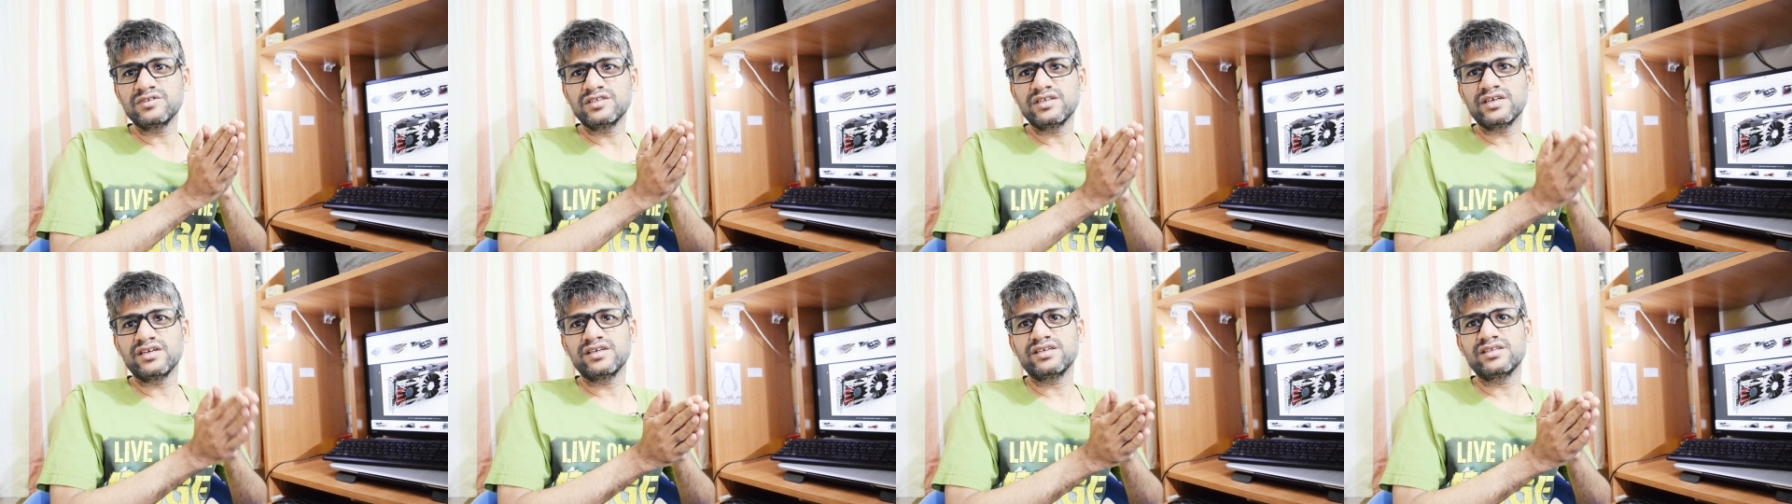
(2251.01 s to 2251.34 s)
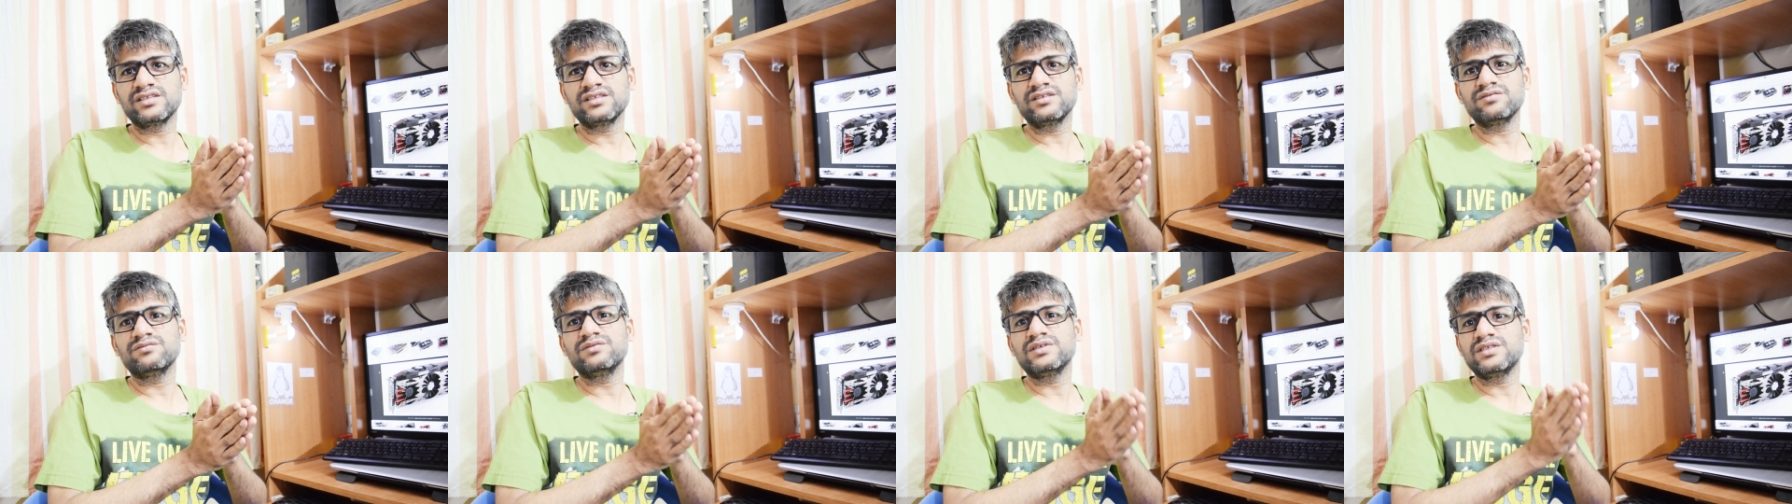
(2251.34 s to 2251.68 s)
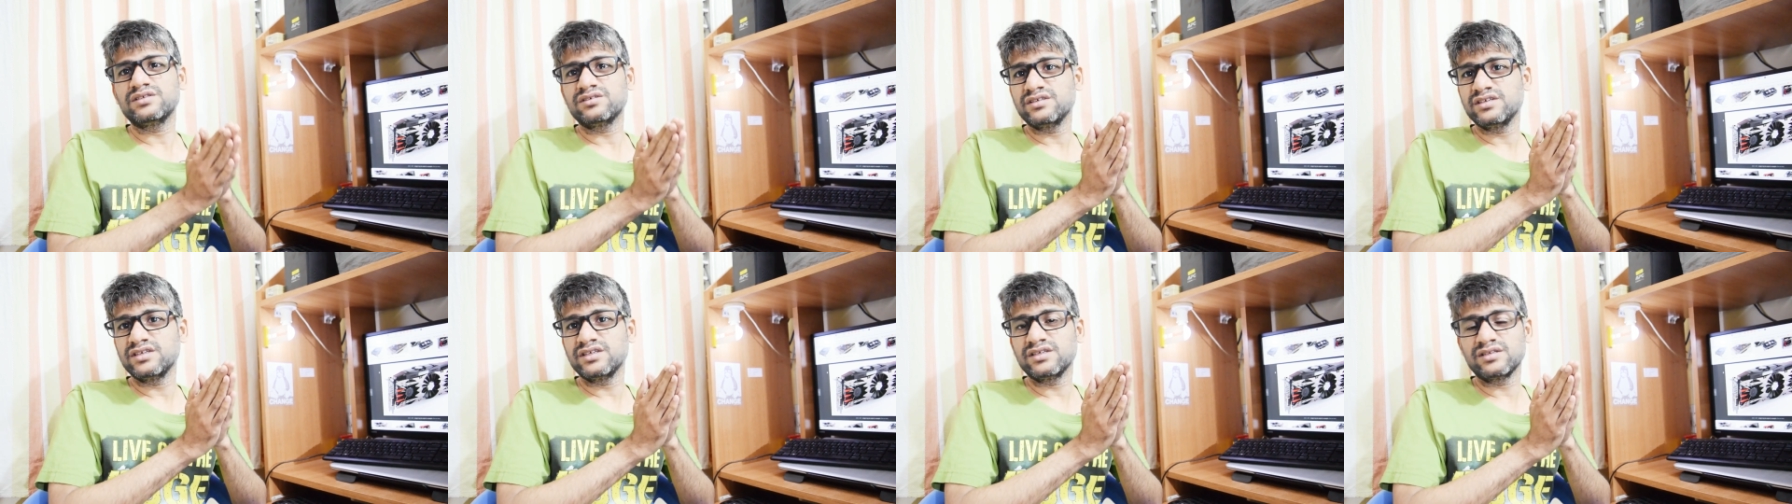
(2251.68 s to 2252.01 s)
signs
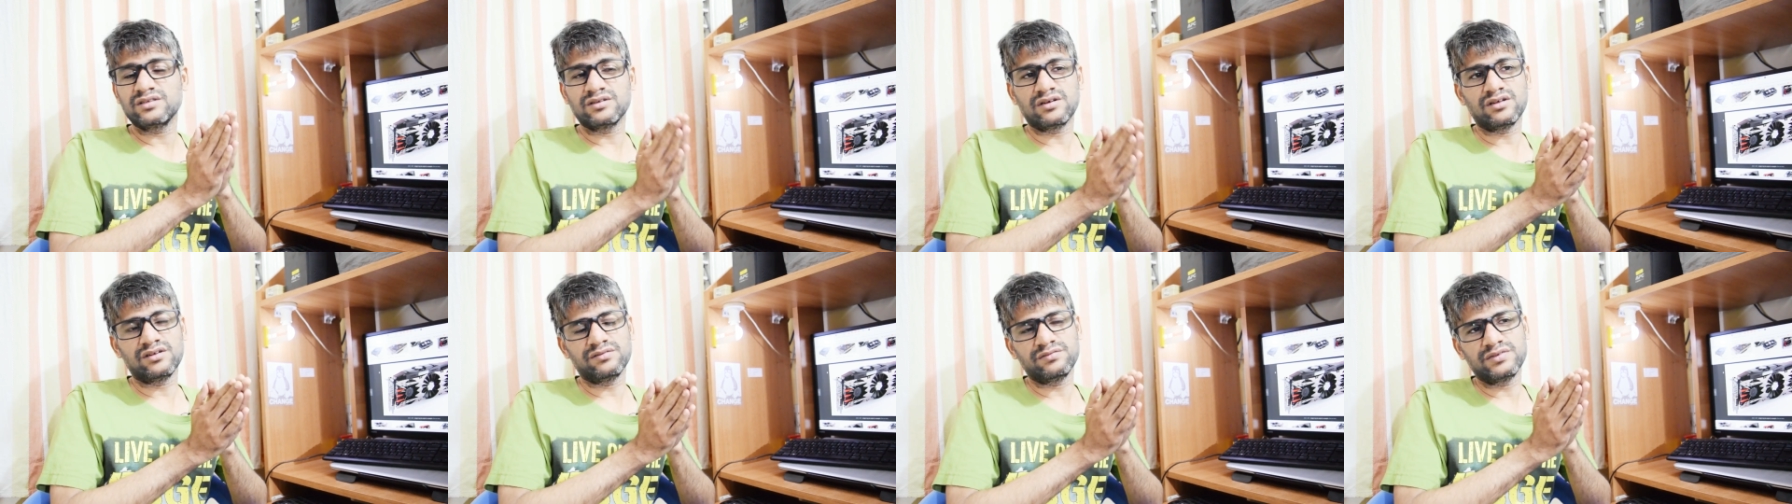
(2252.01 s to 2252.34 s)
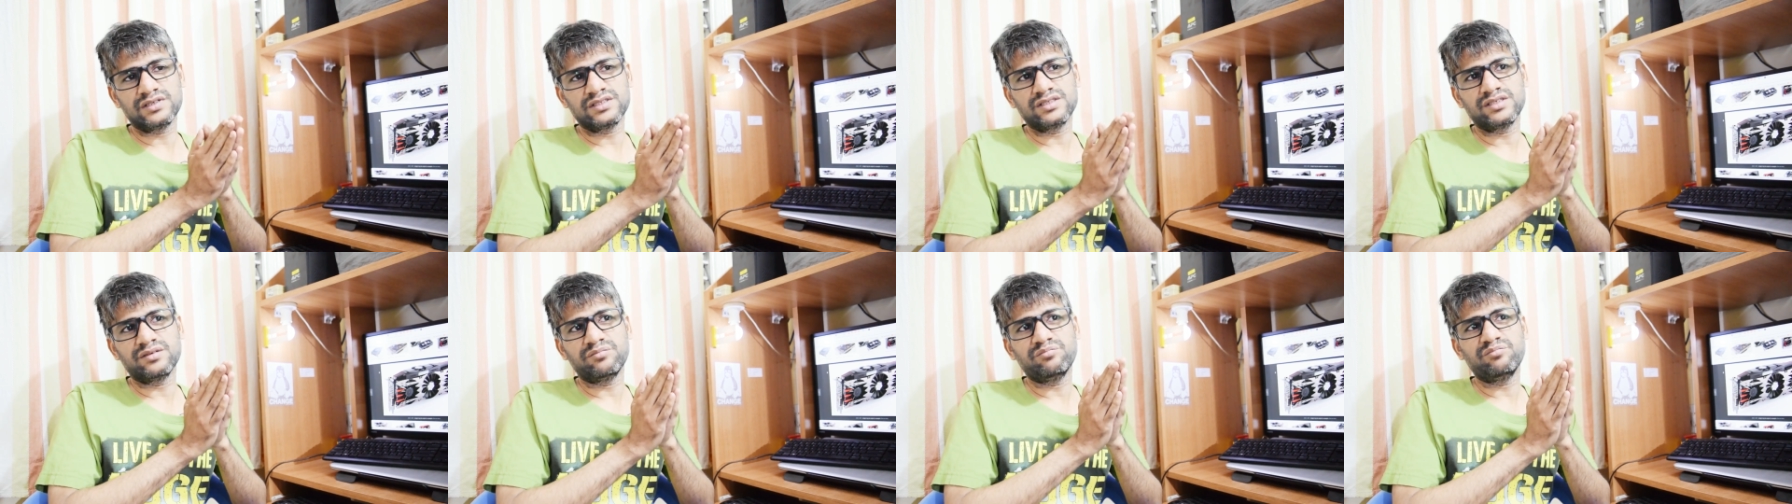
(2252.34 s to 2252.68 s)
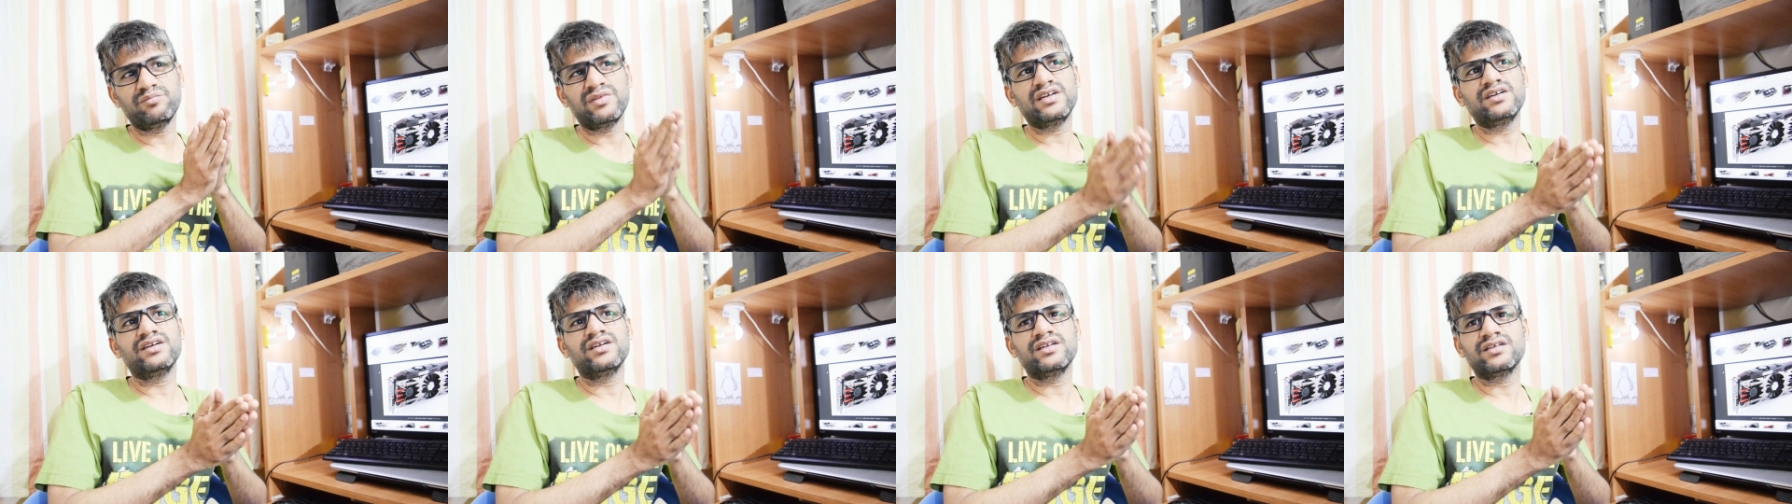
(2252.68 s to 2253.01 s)
which needs always a
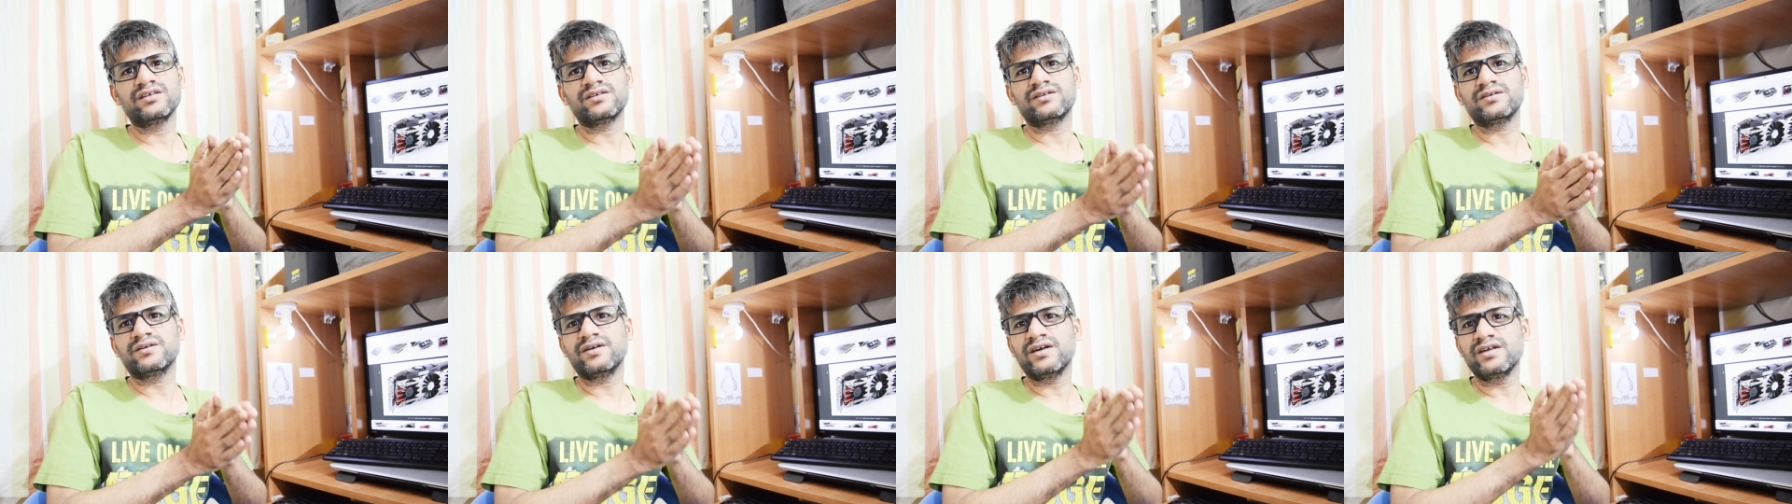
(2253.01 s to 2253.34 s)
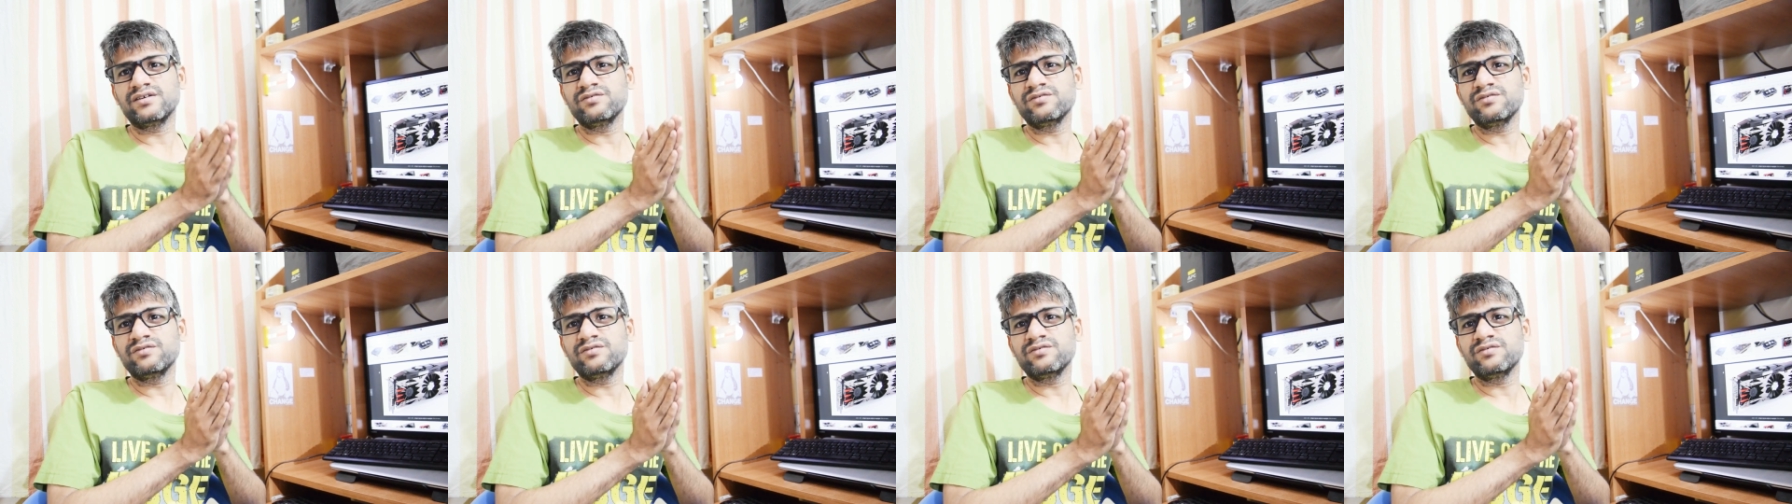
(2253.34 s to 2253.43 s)
mentor.